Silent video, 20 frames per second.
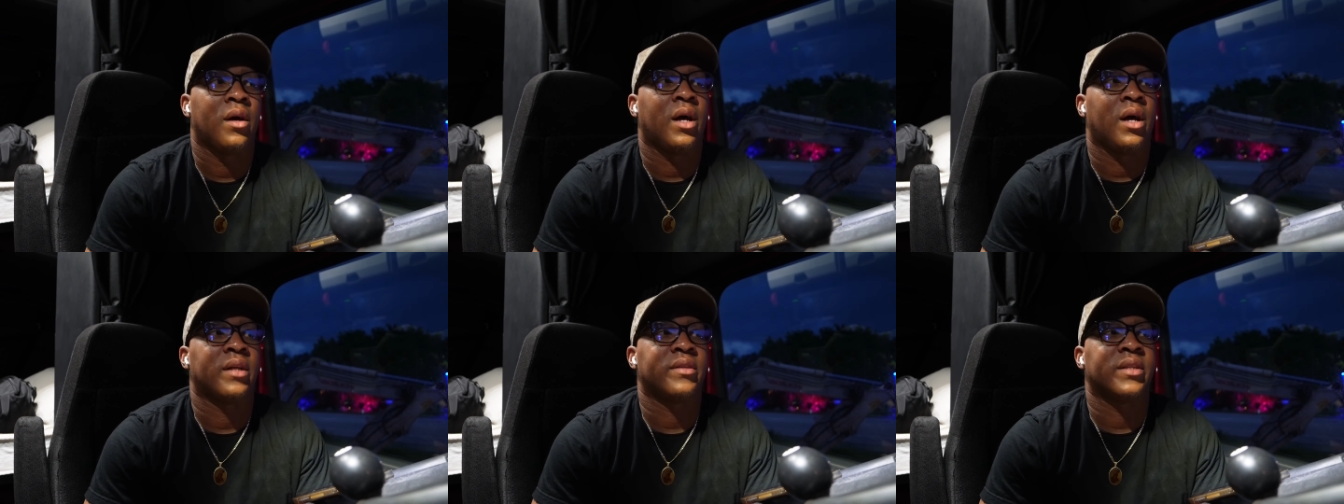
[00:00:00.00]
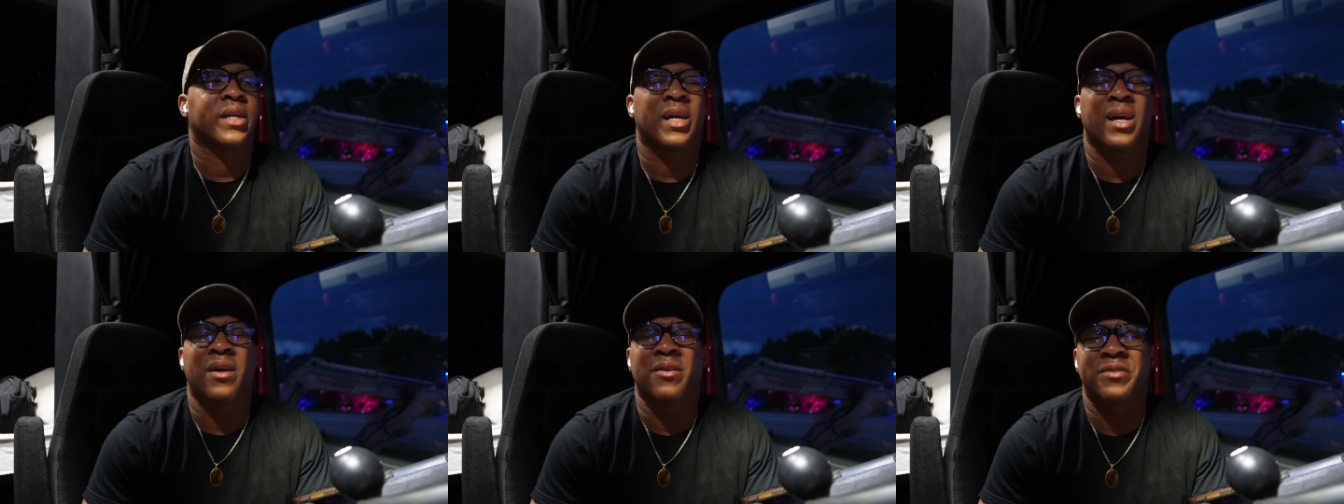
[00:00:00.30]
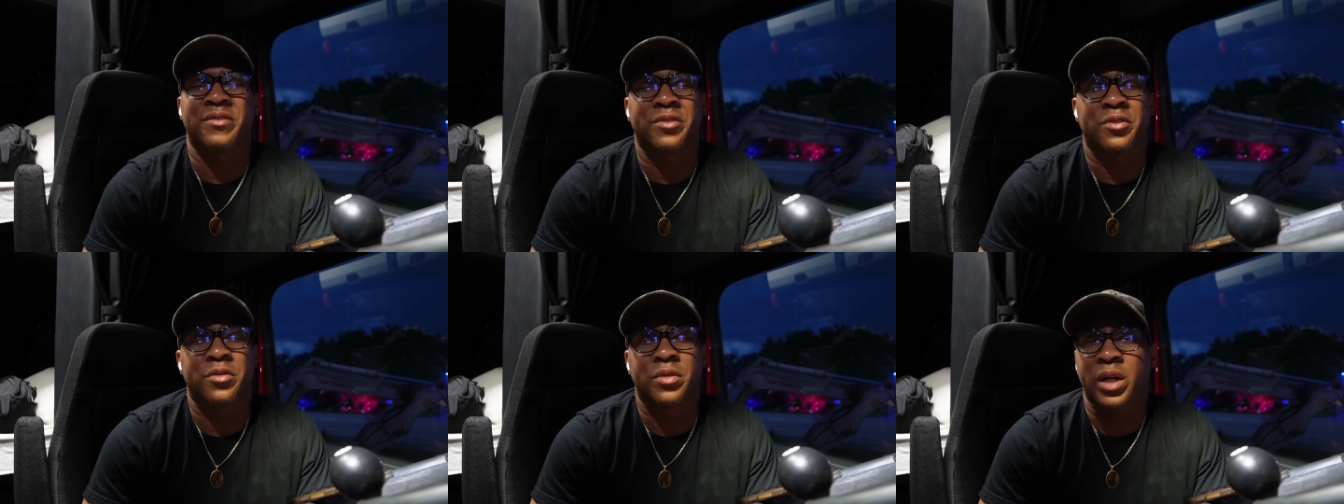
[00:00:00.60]
I think I
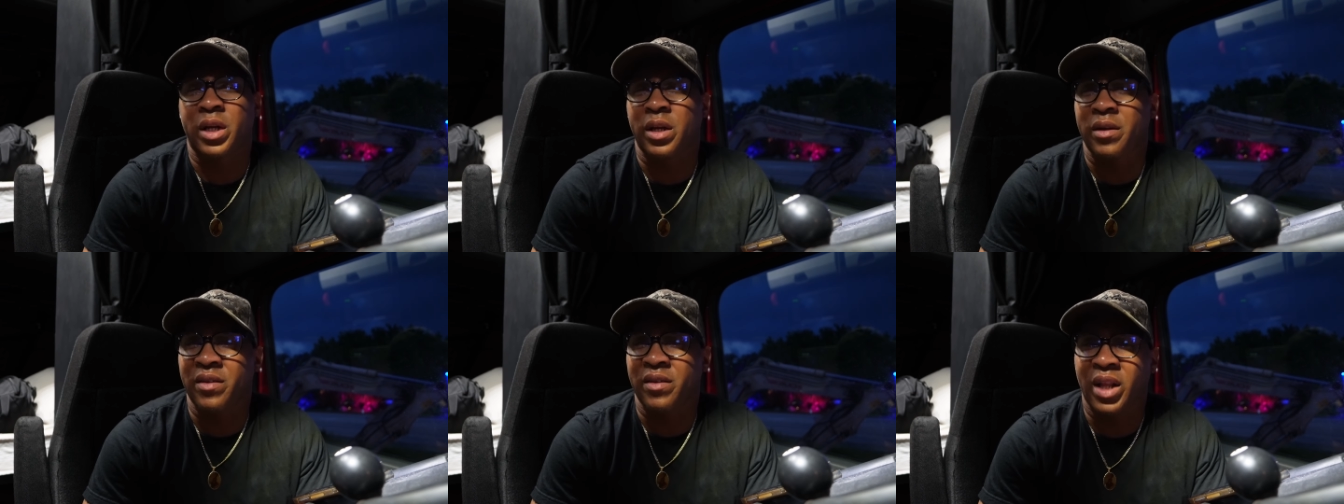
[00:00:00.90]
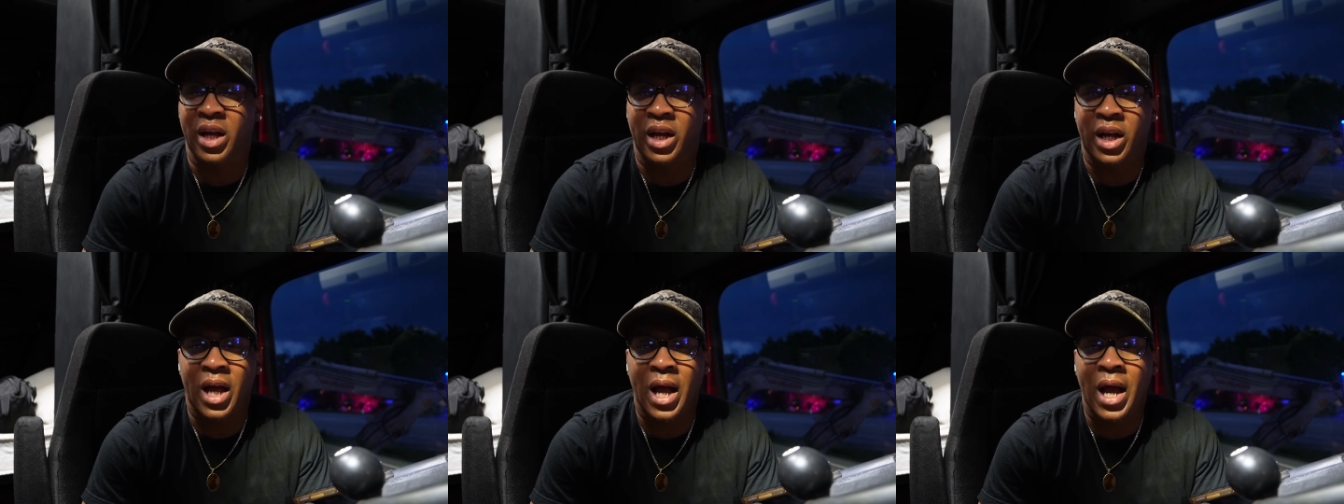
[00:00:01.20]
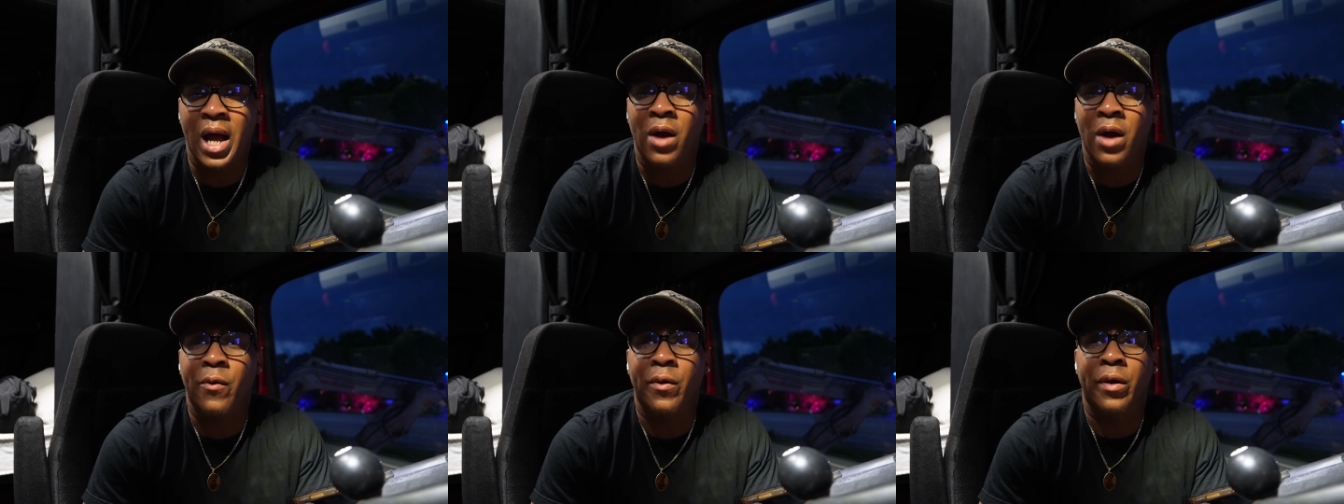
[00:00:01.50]
was told to give you like an
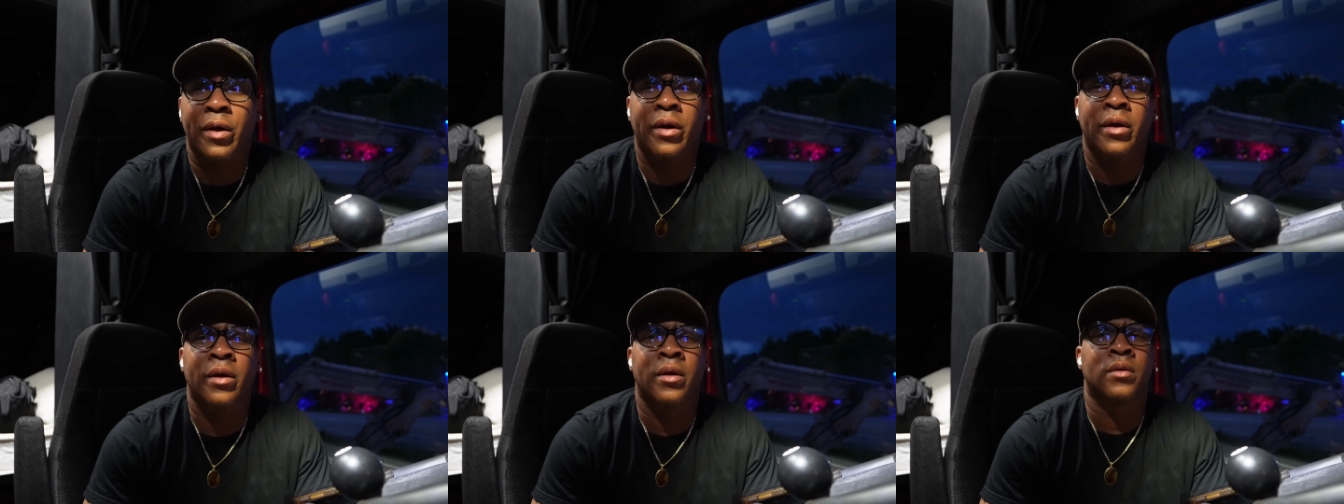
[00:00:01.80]
hour.